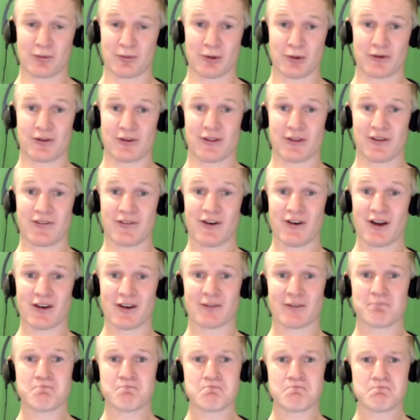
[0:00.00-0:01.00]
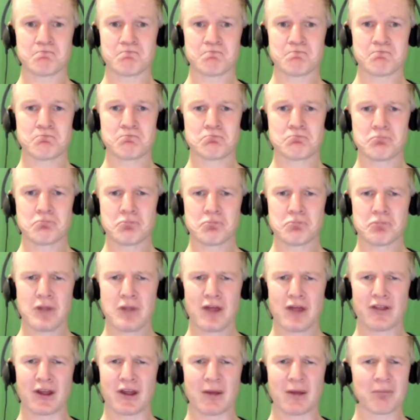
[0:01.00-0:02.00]
What did they find?
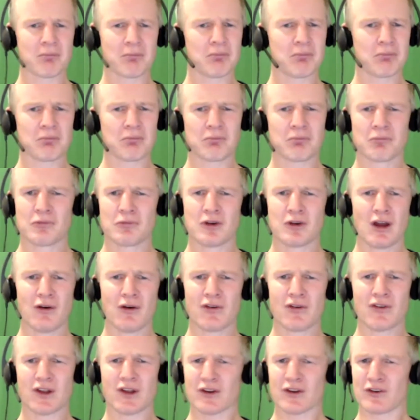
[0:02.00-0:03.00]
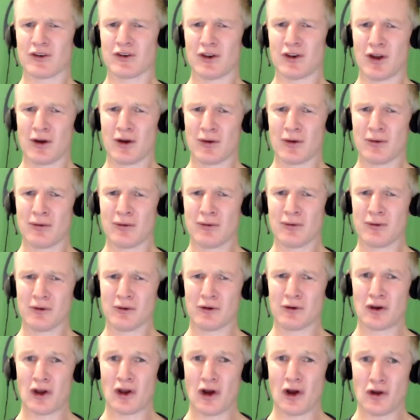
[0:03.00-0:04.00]
Nothing. No effect. No,
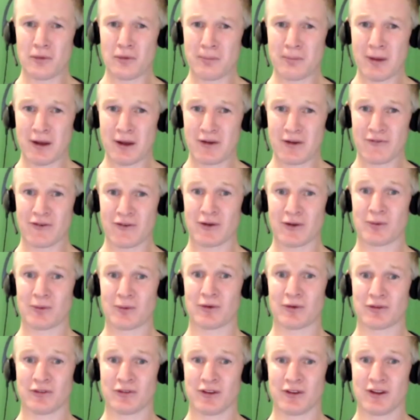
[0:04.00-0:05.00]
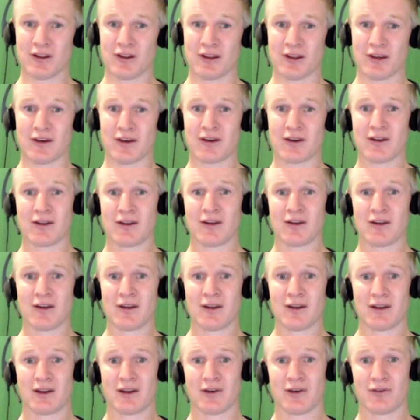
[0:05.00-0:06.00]
no benefit was seen
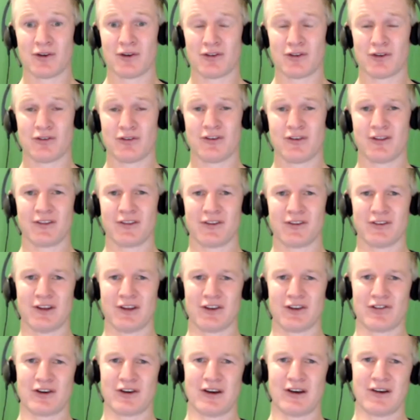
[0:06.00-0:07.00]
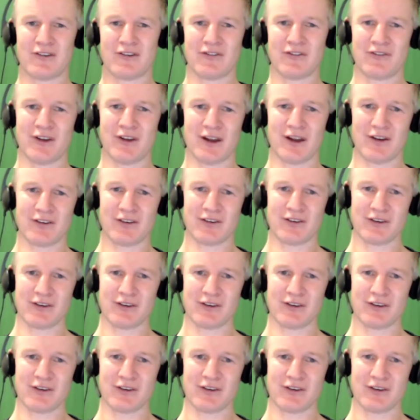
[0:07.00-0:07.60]
in reducing the saturated fat.